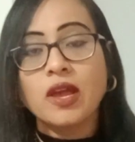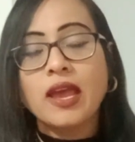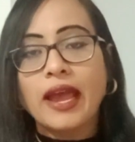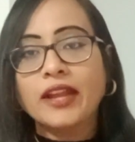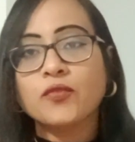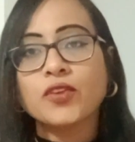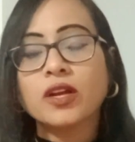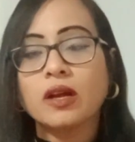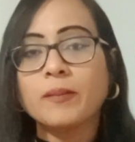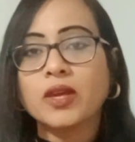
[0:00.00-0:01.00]
And if you're
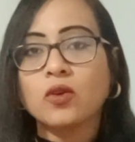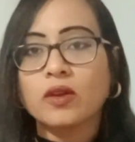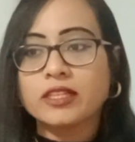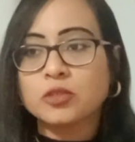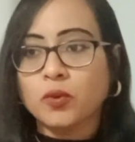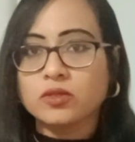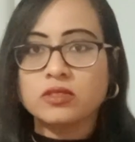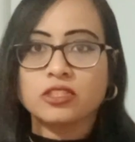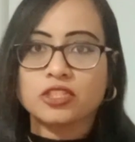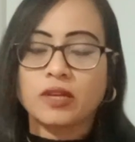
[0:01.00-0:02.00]
coming on a
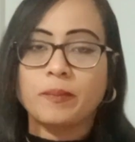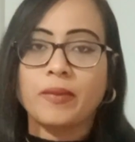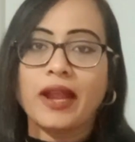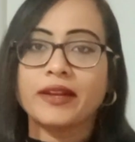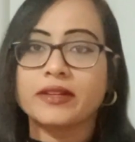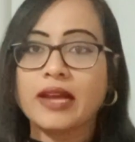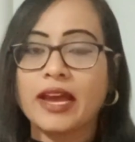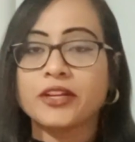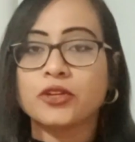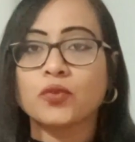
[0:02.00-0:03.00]
sponsorship and a
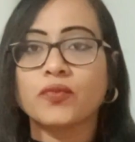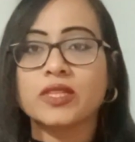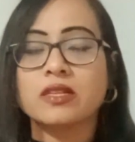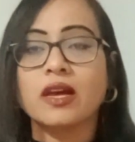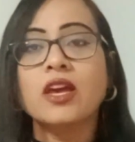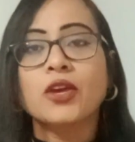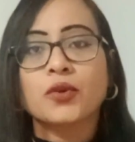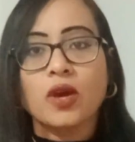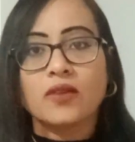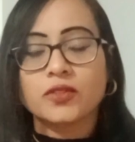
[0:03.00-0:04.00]
tier 2 visa, you
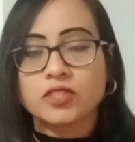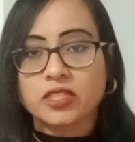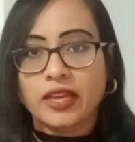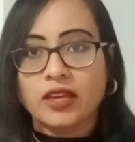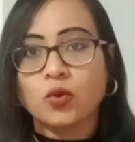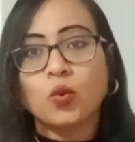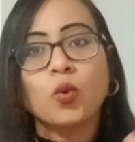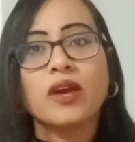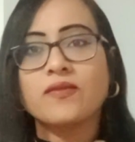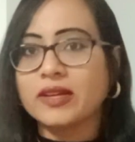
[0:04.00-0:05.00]
have to stay
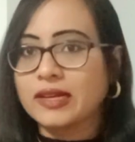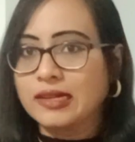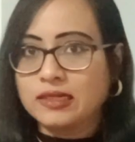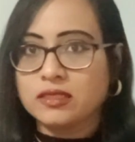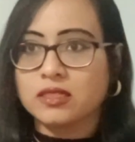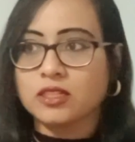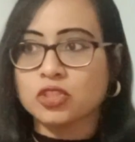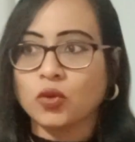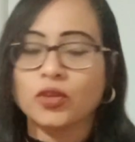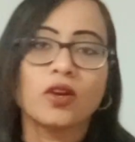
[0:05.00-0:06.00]
whoever it is. So
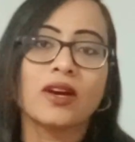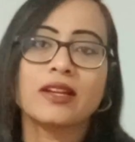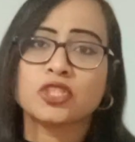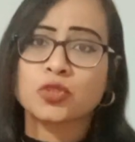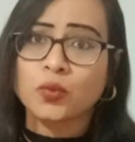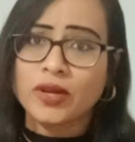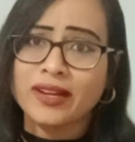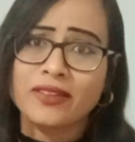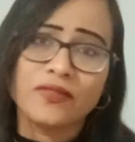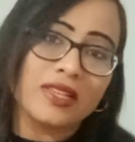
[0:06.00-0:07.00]
your student
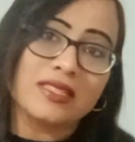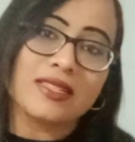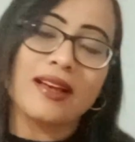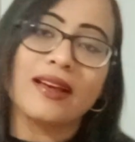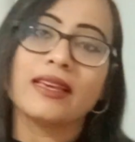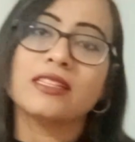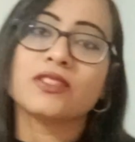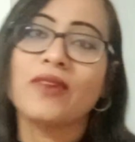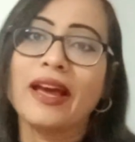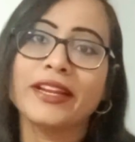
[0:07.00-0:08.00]
visa is
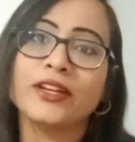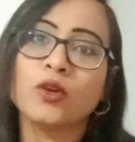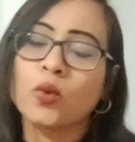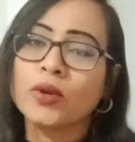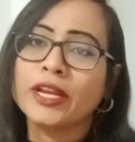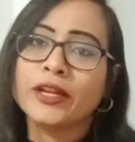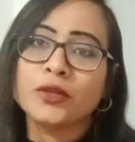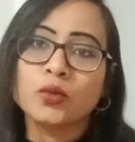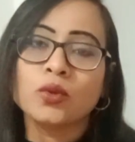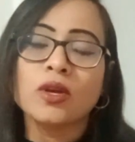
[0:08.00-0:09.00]
valid only to